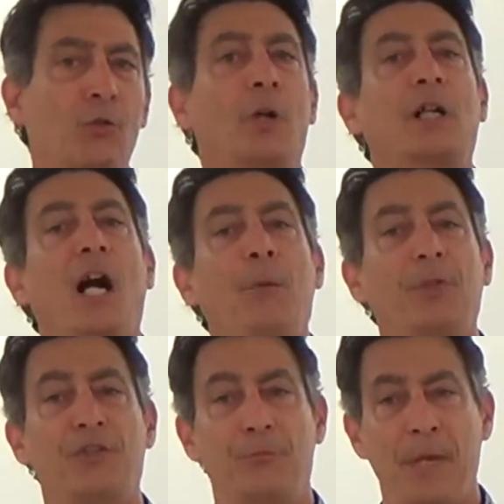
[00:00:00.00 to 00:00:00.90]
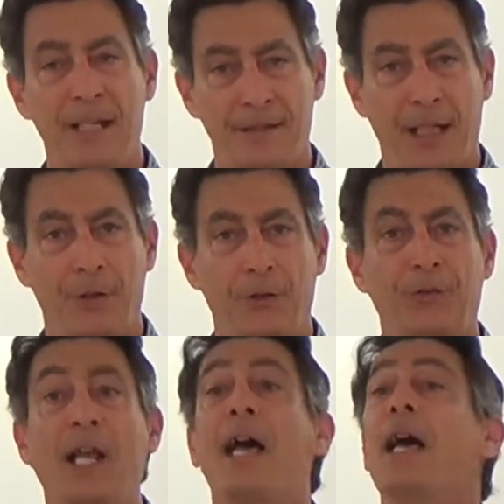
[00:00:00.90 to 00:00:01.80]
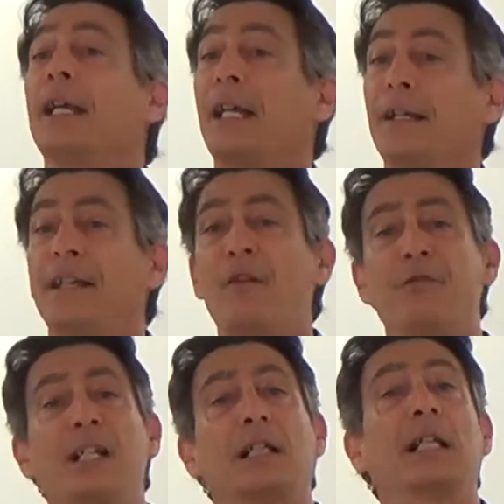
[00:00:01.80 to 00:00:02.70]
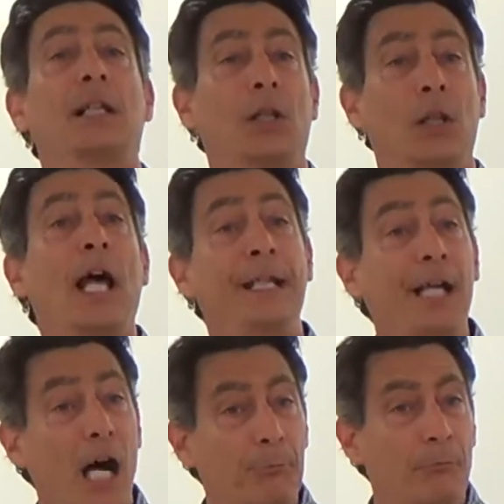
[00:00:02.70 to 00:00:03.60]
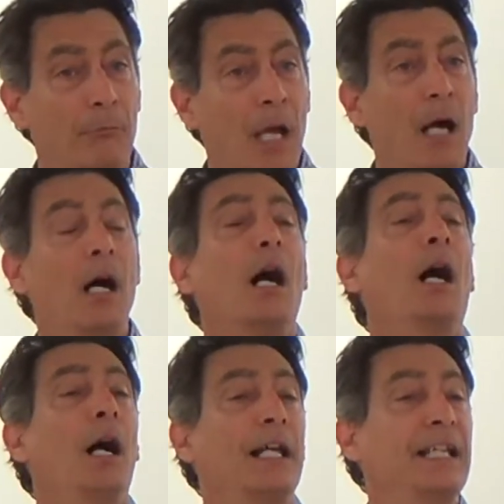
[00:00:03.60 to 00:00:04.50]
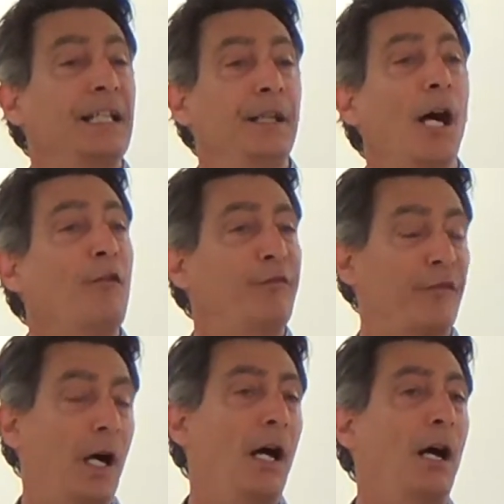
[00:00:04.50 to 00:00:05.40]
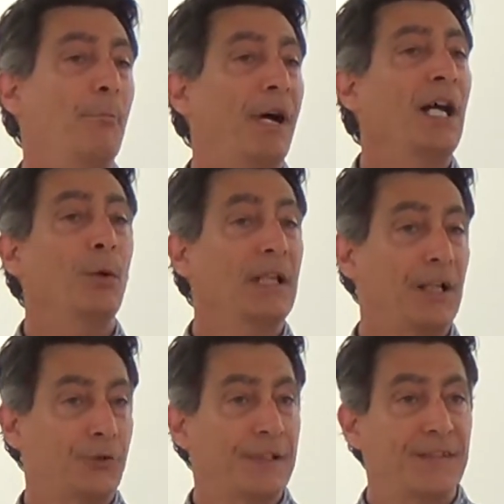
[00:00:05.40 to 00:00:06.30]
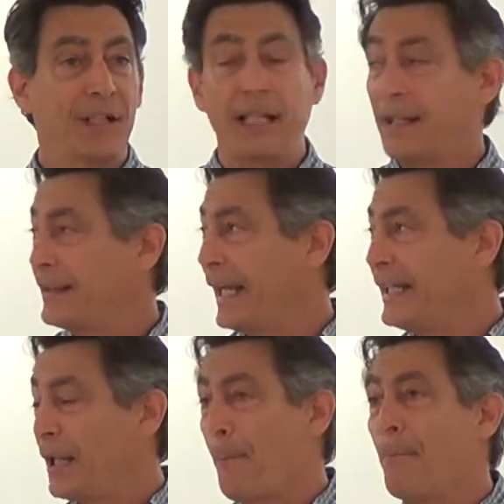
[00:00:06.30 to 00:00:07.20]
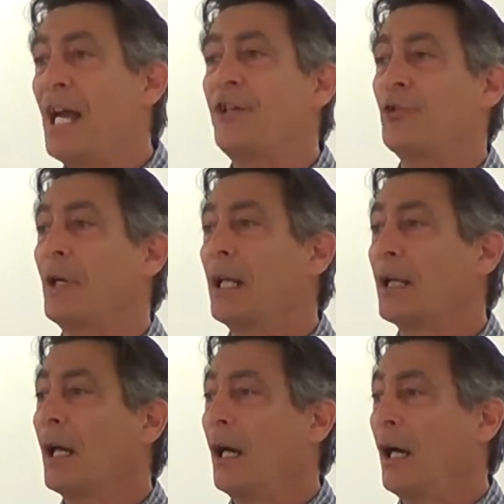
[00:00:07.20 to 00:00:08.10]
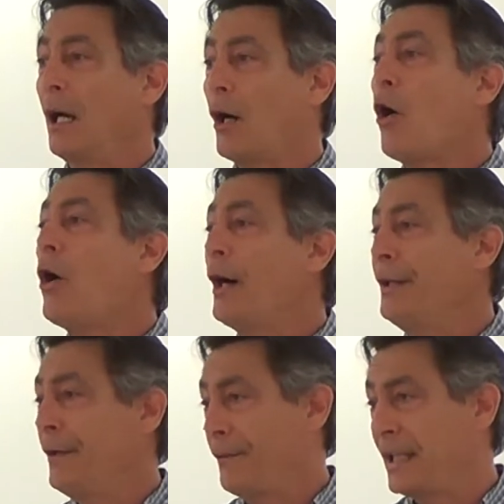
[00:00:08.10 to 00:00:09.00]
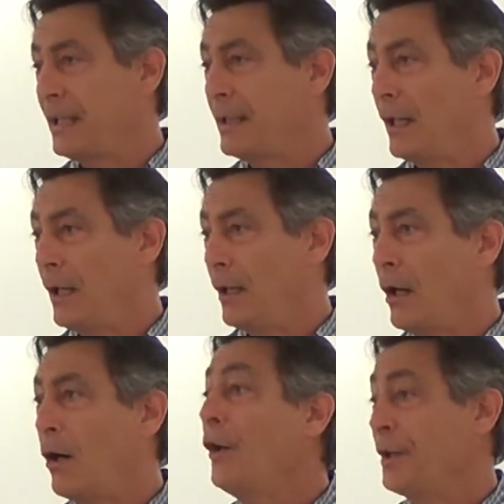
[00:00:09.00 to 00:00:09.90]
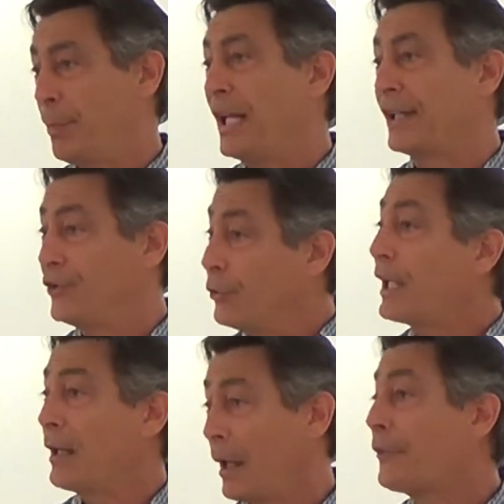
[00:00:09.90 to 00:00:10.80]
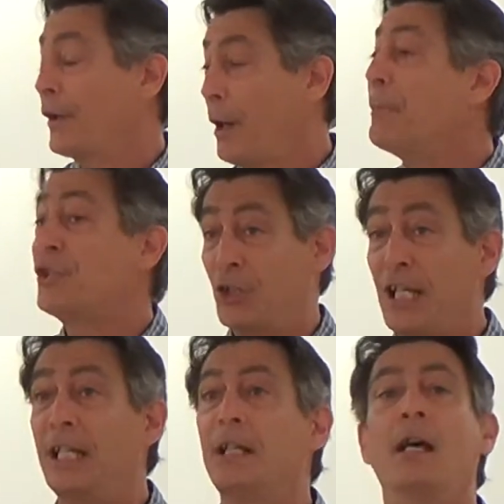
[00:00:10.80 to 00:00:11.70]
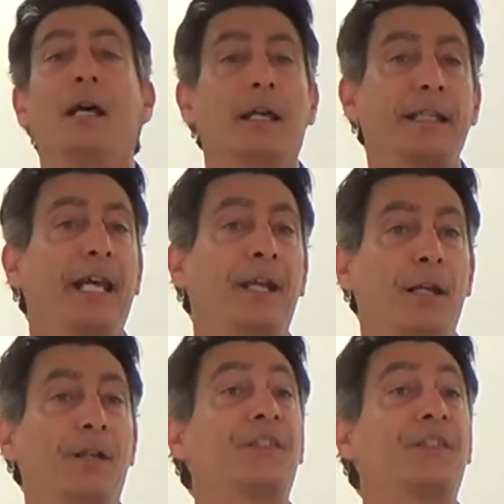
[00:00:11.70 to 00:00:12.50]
who are accomplished meditators, can definitely light up enough bioelectricity that they can measure it on the plates. A machine can